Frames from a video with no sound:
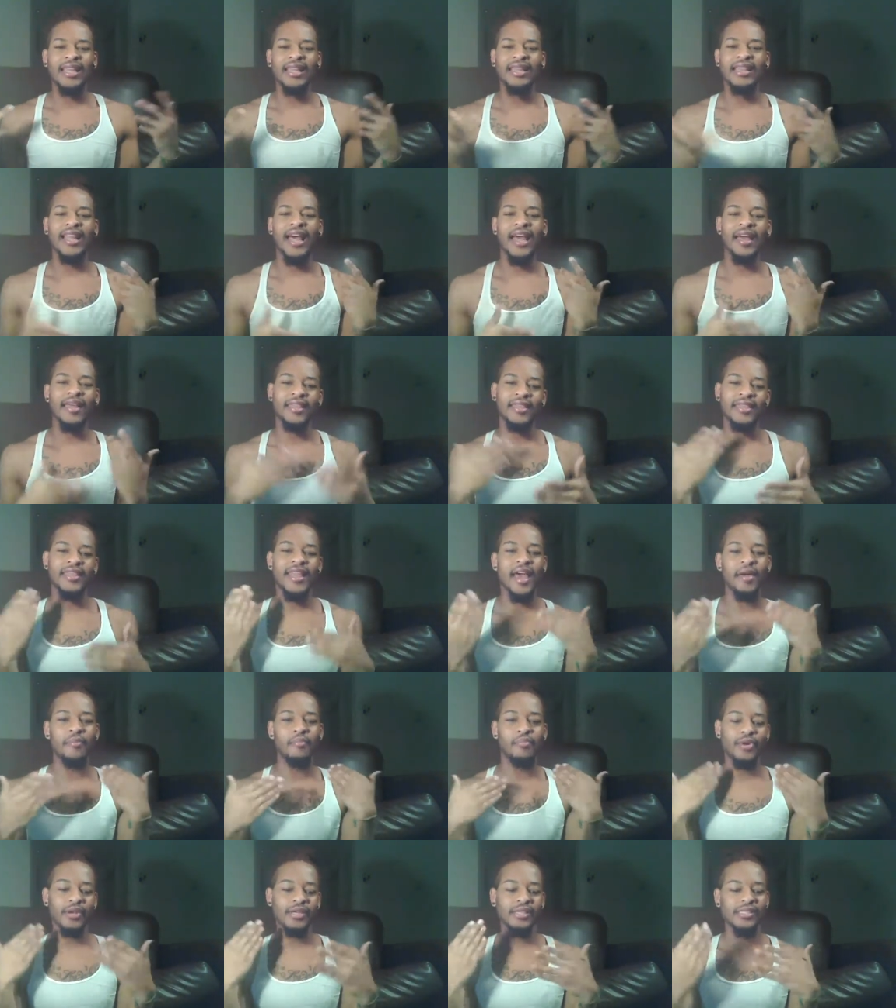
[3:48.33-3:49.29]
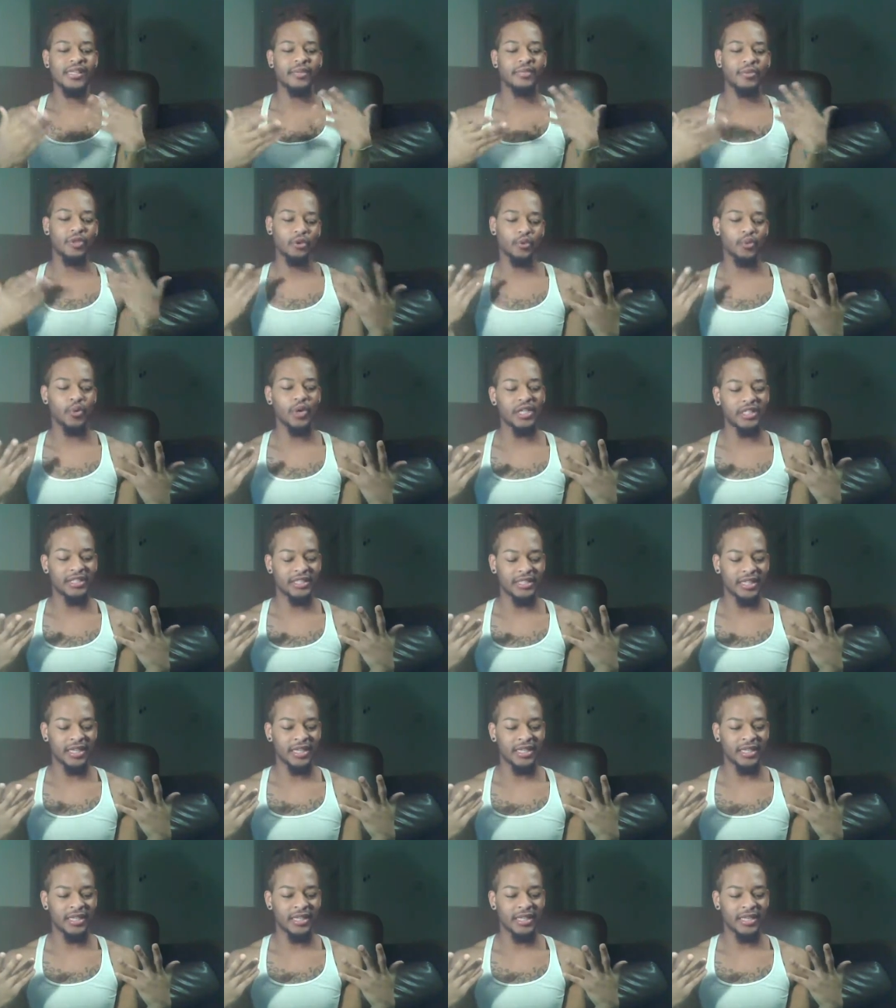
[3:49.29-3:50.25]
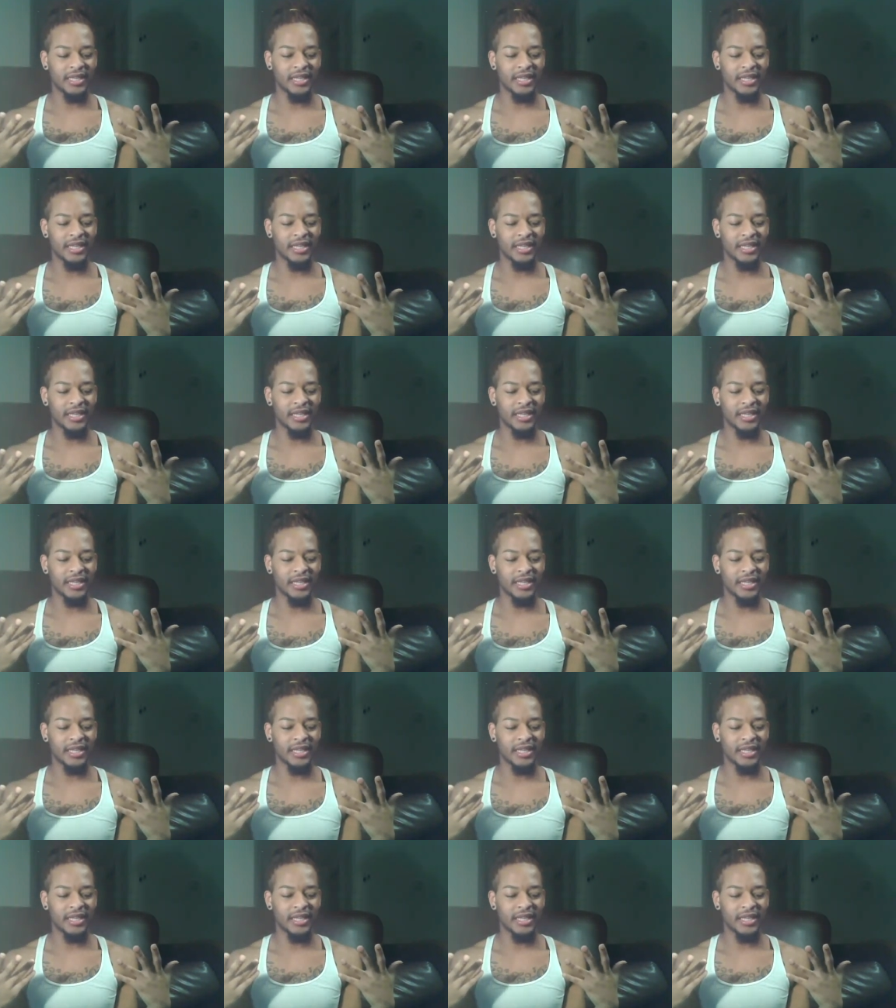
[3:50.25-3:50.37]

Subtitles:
That brings up the question,